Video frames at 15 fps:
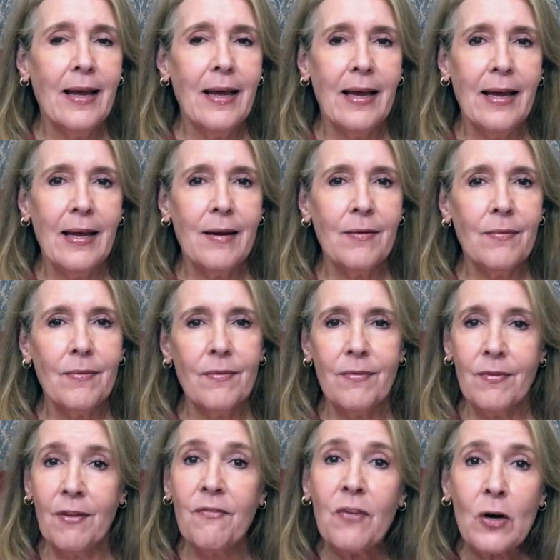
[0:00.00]
And
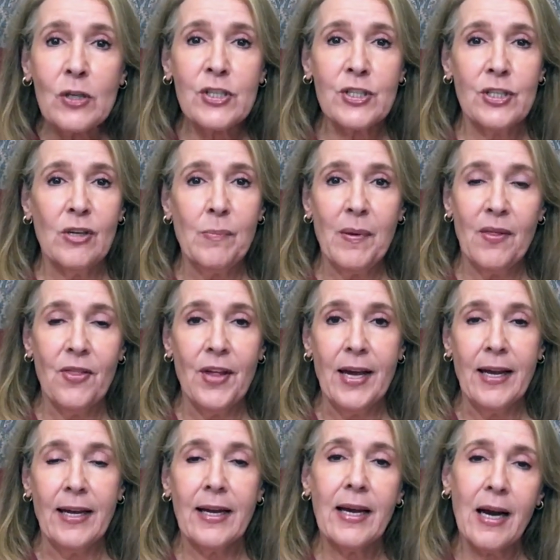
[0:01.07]
the first stupid
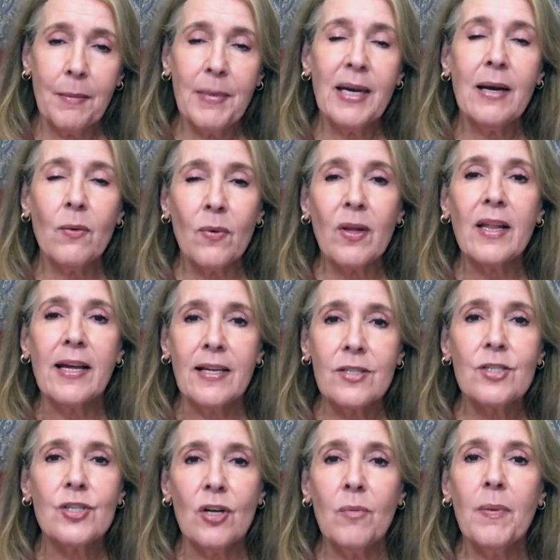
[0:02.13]
thing, and I mean it really is
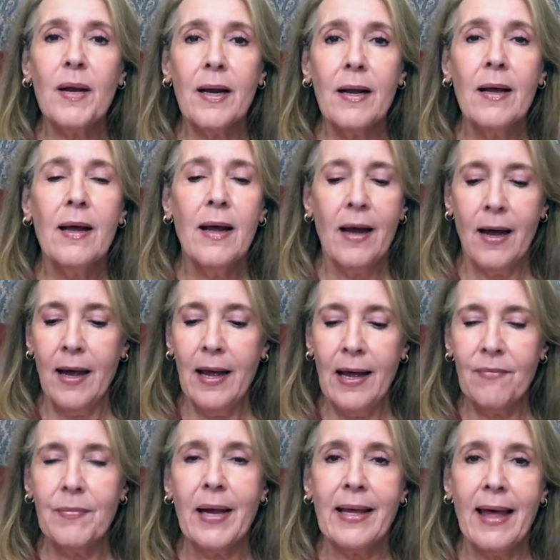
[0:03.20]
stupid. I
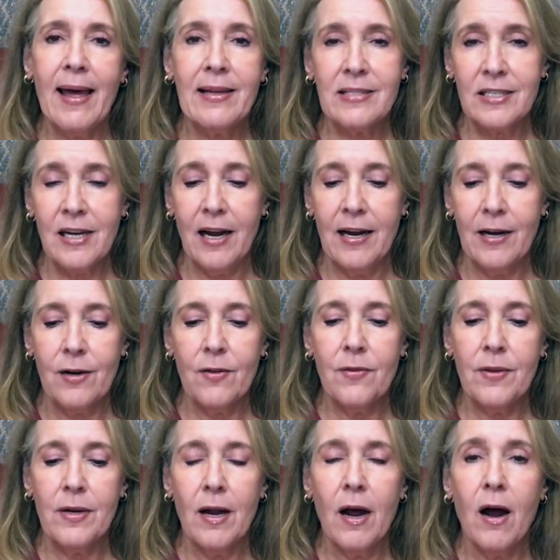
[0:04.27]
had my cast
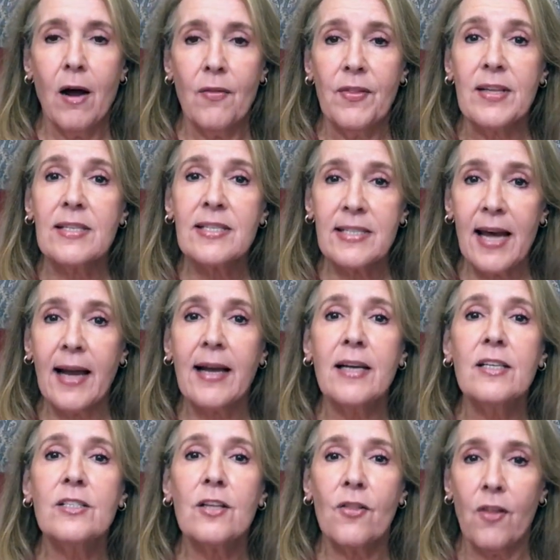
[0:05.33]
iron on the
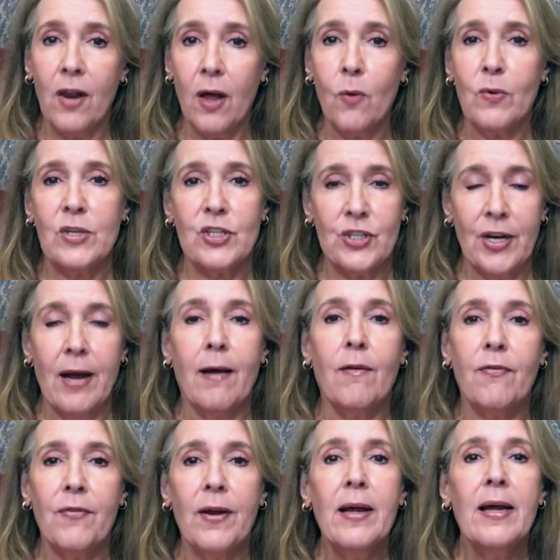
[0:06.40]
second to the lowest
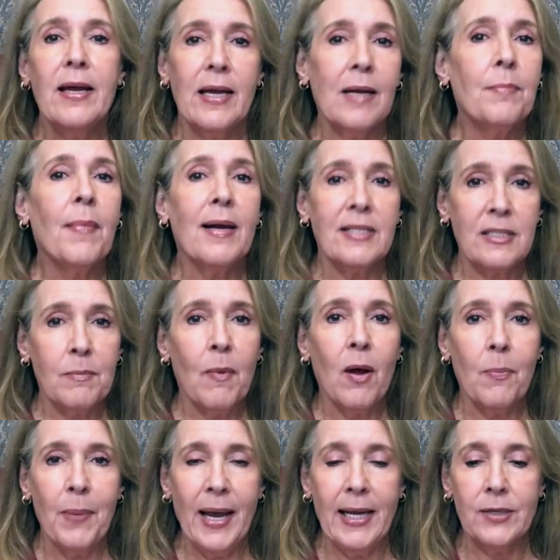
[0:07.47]
shelf in my
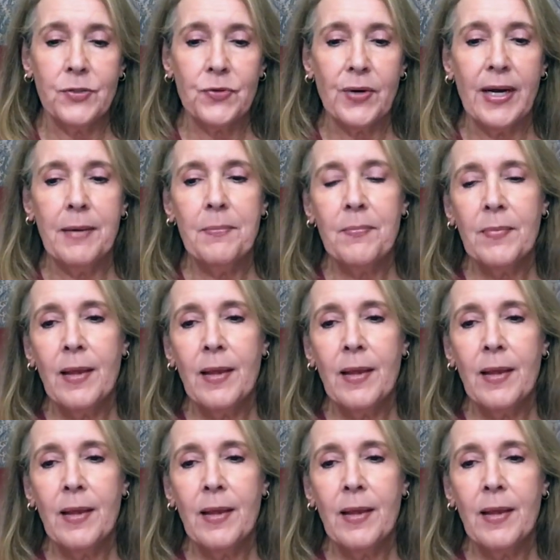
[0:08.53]
small pantry.